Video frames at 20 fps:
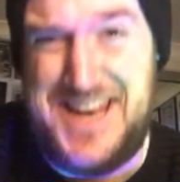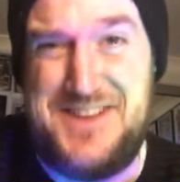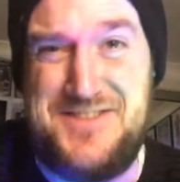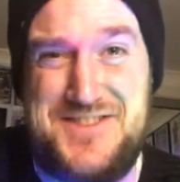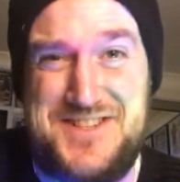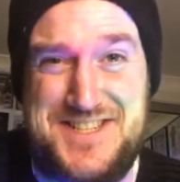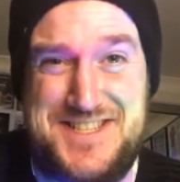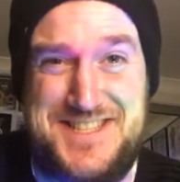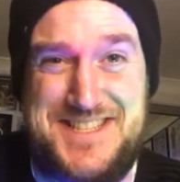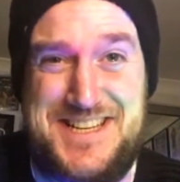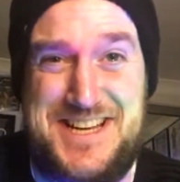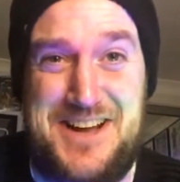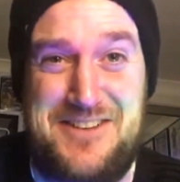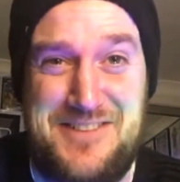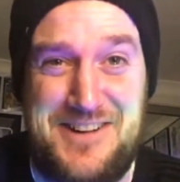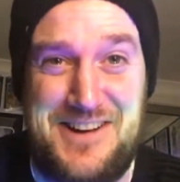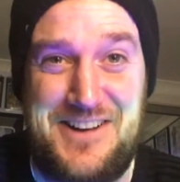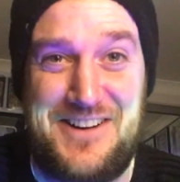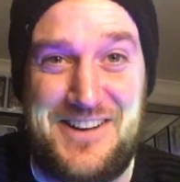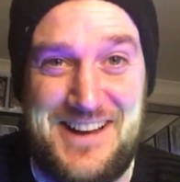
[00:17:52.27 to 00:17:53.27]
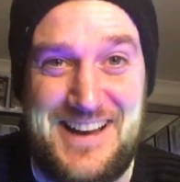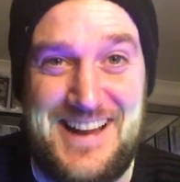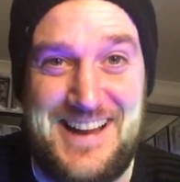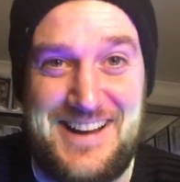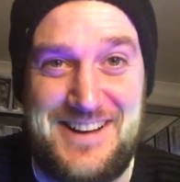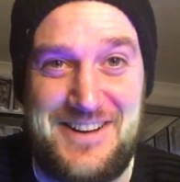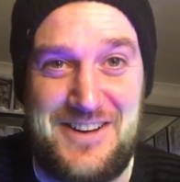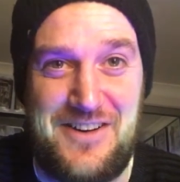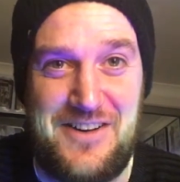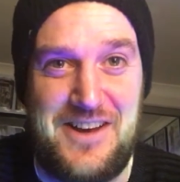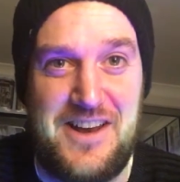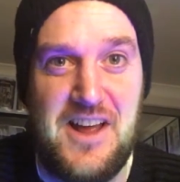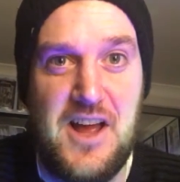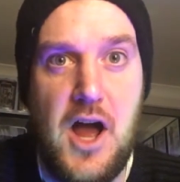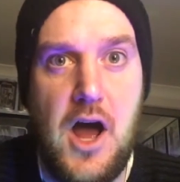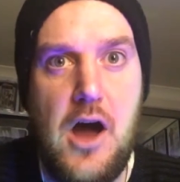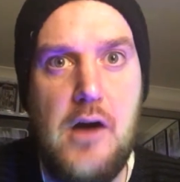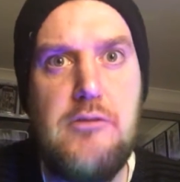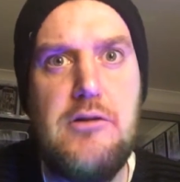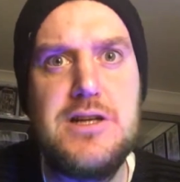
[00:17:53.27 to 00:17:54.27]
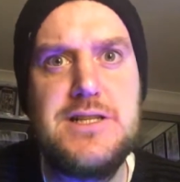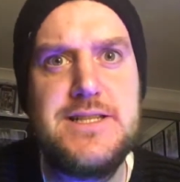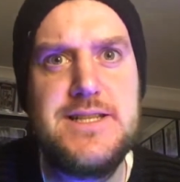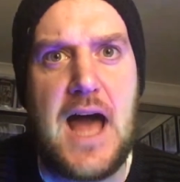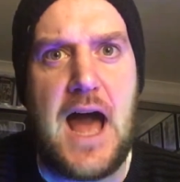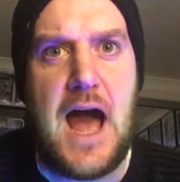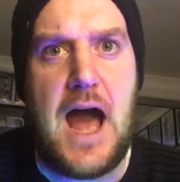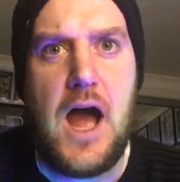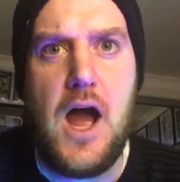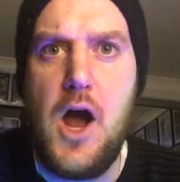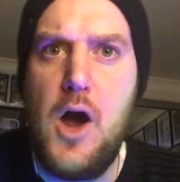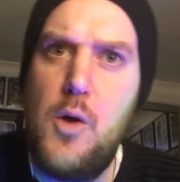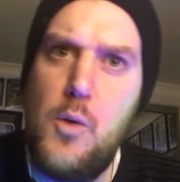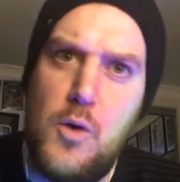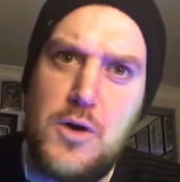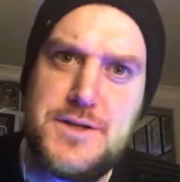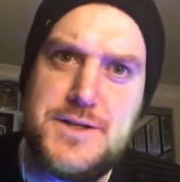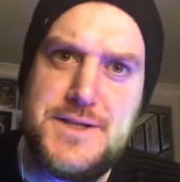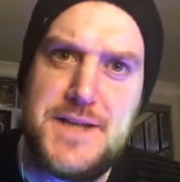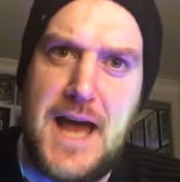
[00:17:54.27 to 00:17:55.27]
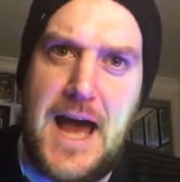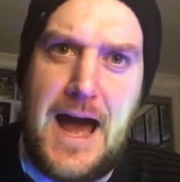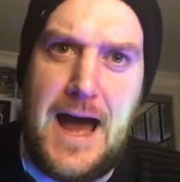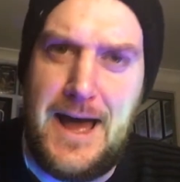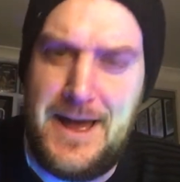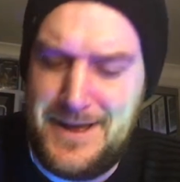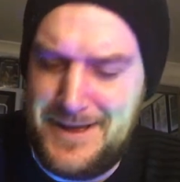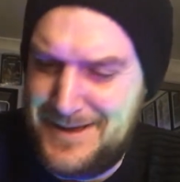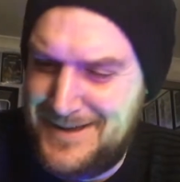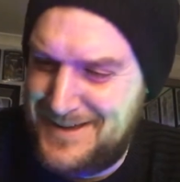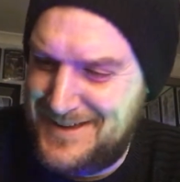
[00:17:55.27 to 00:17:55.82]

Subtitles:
of just coming on here and going, what's that? What's that?